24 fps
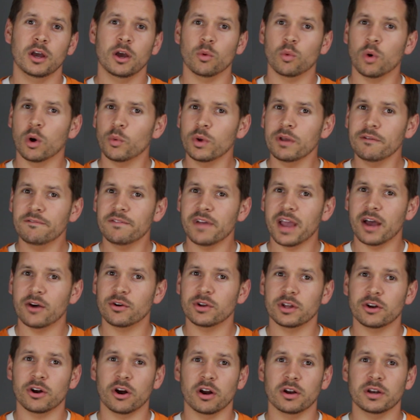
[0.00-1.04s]
What we found
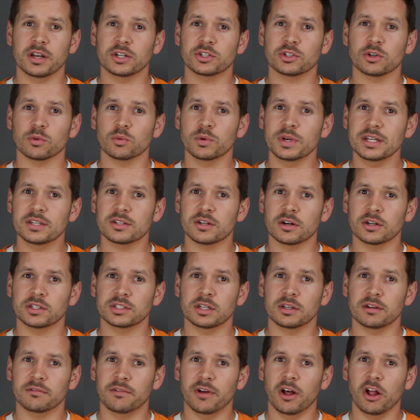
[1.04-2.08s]
in our initial research
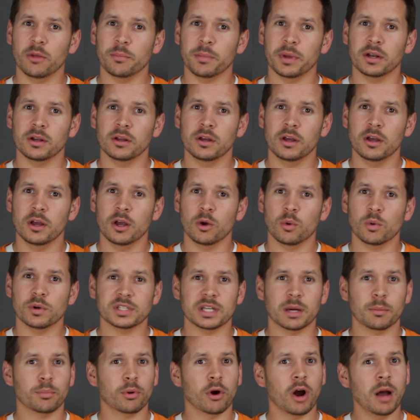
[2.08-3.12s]
and development was
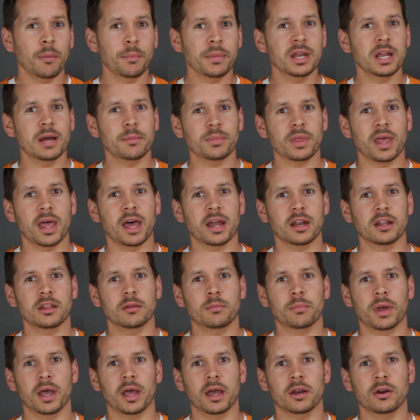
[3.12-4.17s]
that propping up the head of the
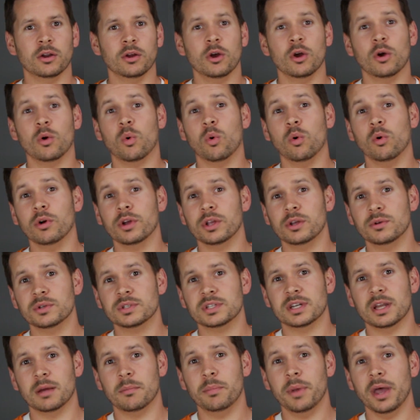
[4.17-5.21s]
bed or
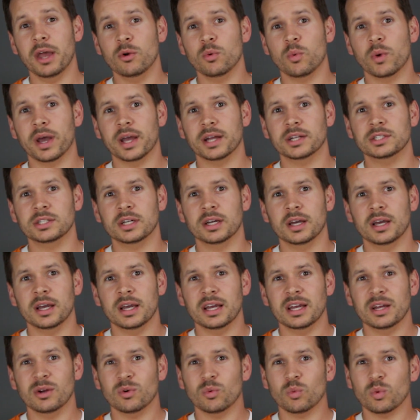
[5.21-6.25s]
using a bed wedge
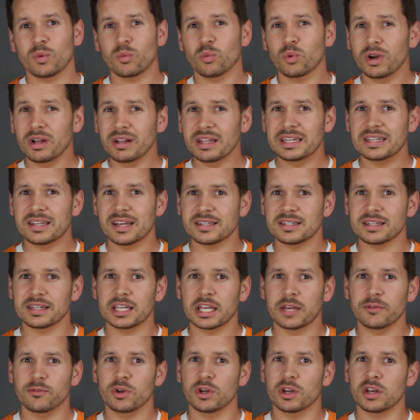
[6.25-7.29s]
really doesn't
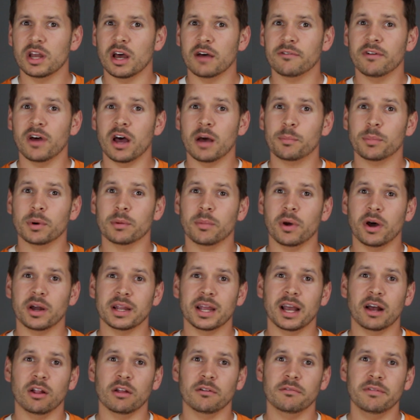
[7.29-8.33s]
give you enough upper
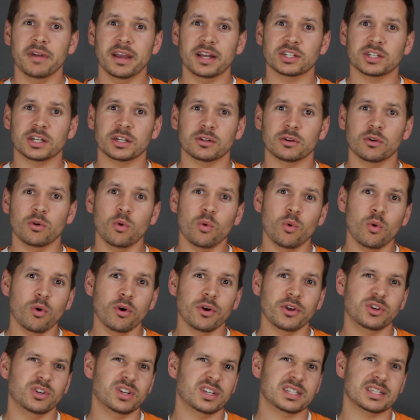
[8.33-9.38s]
body elevation, or
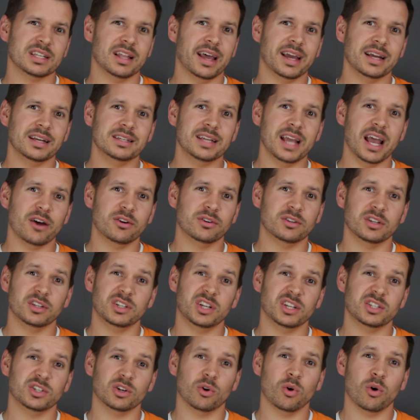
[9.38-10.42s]
you just slide down to
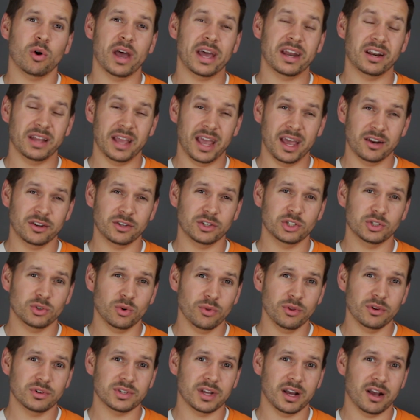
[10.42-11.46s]
just your head and
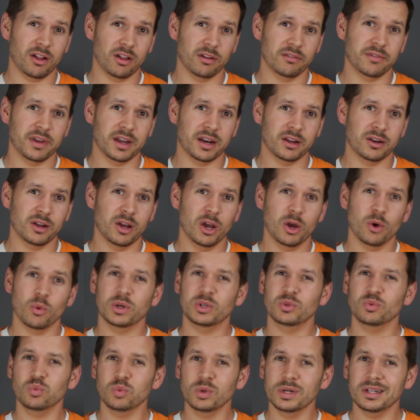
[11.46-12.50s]
shoulders are elevated,
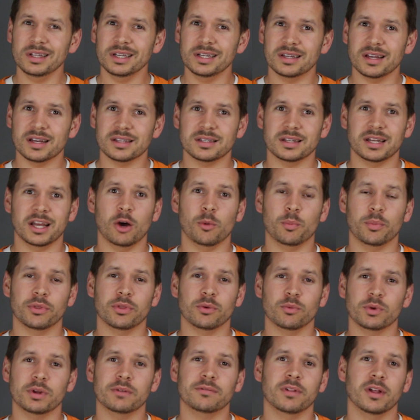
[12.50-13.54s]
which really doesn't help with the
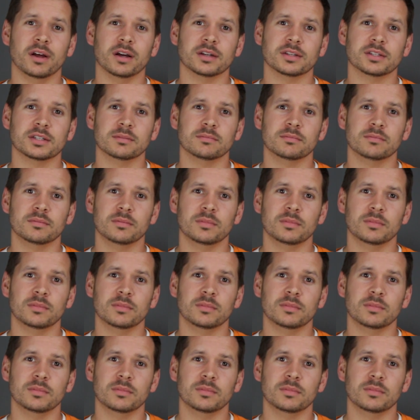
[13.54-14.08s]
reflux.